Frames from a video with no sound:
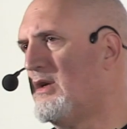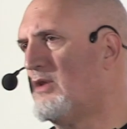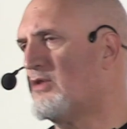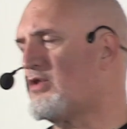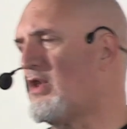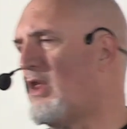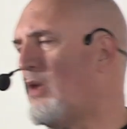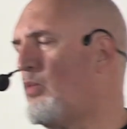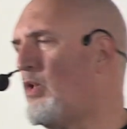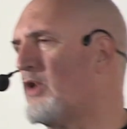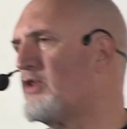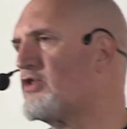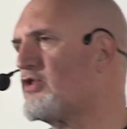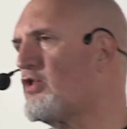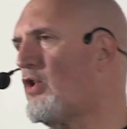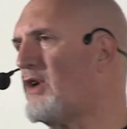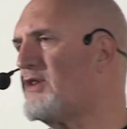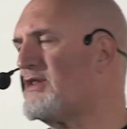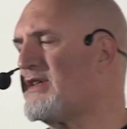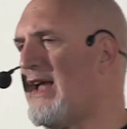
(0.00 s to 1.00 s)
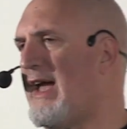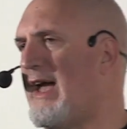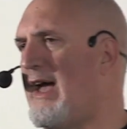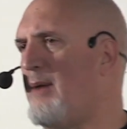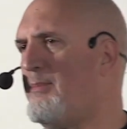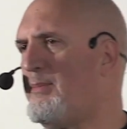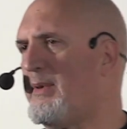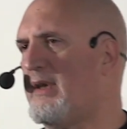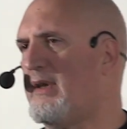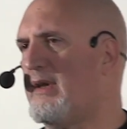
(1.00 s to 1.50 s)
so that what starts to
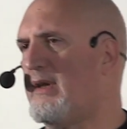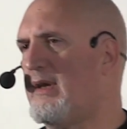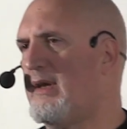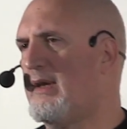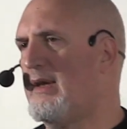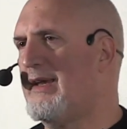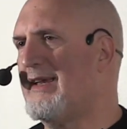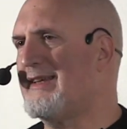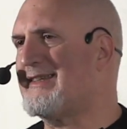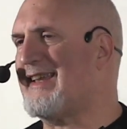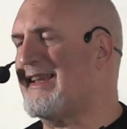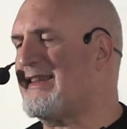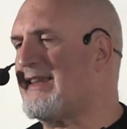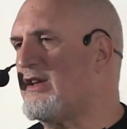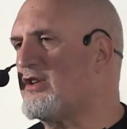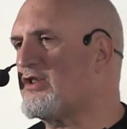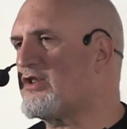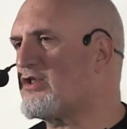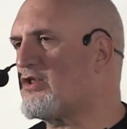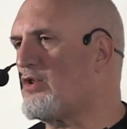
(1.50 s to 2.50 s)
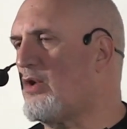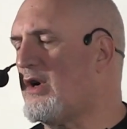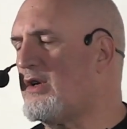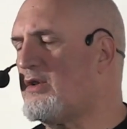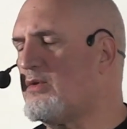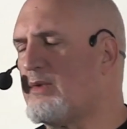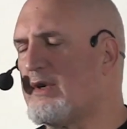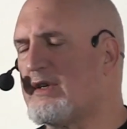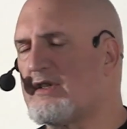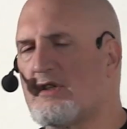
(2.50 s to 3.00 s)
happen is that they
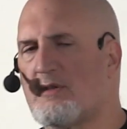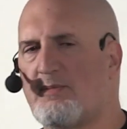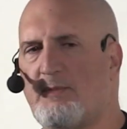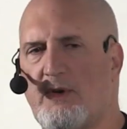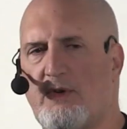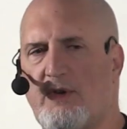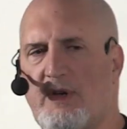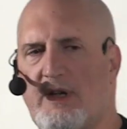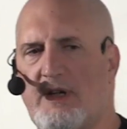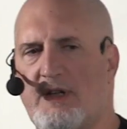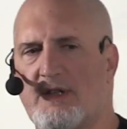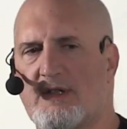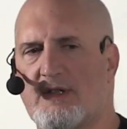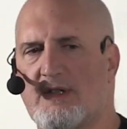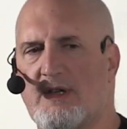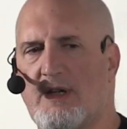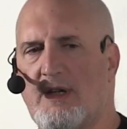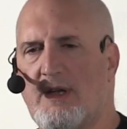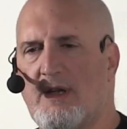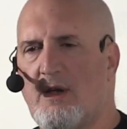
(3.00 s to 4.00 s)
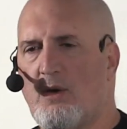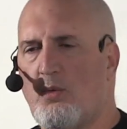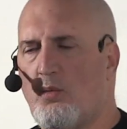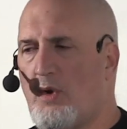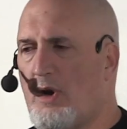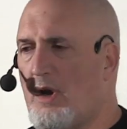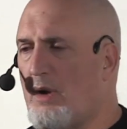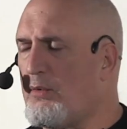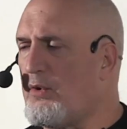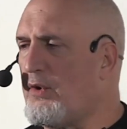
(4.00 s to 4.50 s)
start to experience
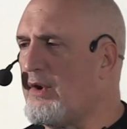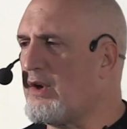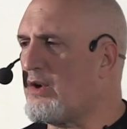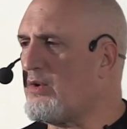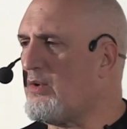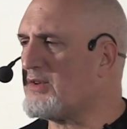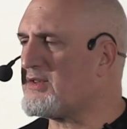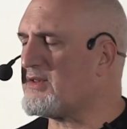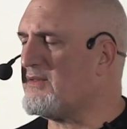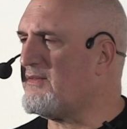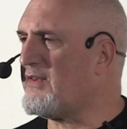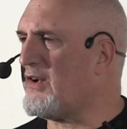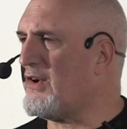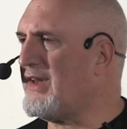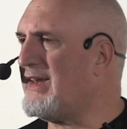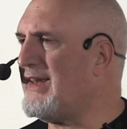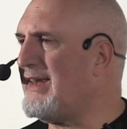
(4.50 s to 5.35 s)
what I'm going to call some very